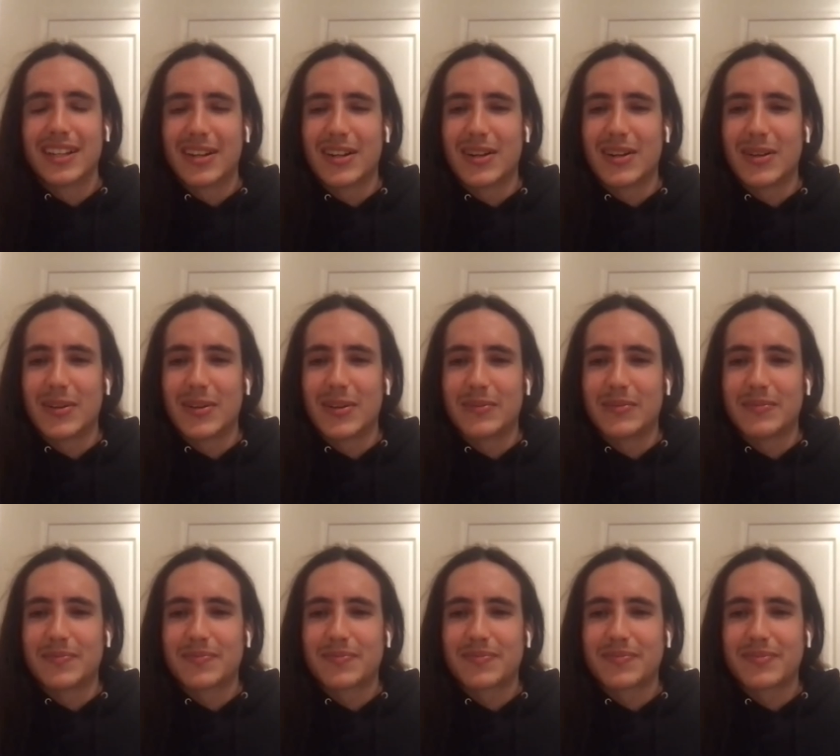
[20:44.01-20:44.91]
um,
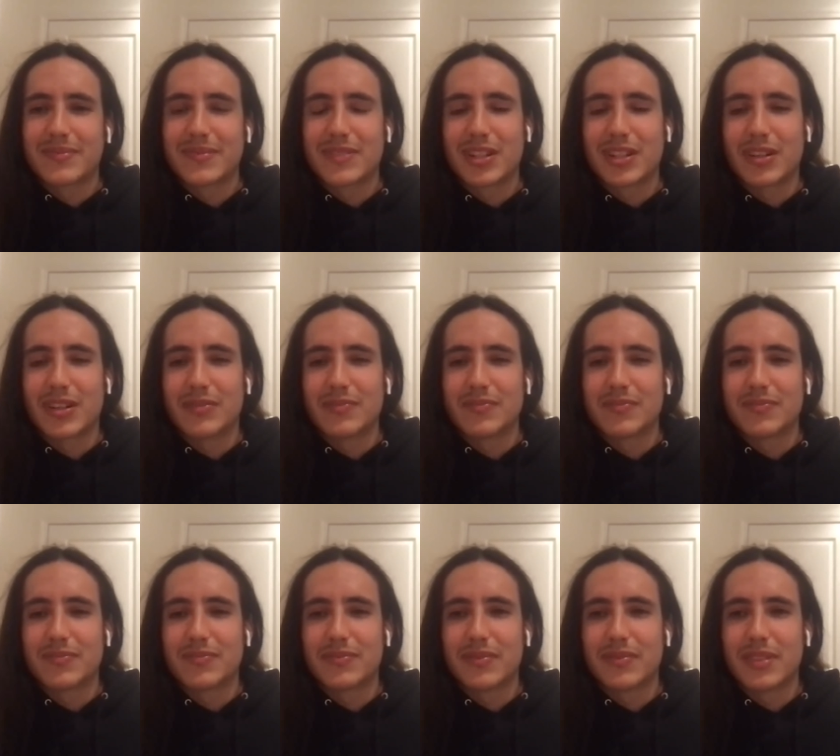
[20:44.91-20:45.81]
so
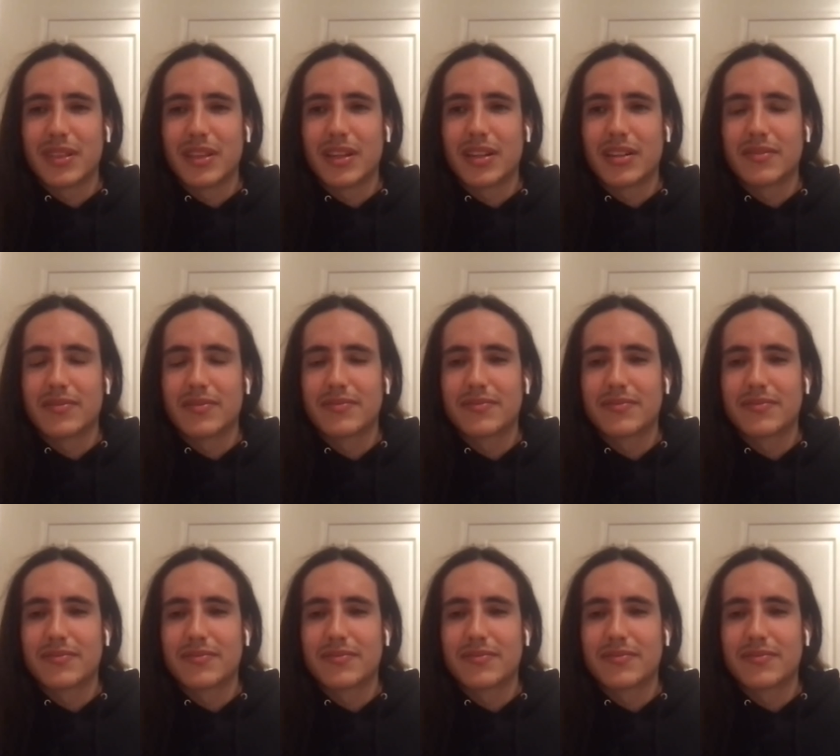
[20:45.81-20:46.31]
yeah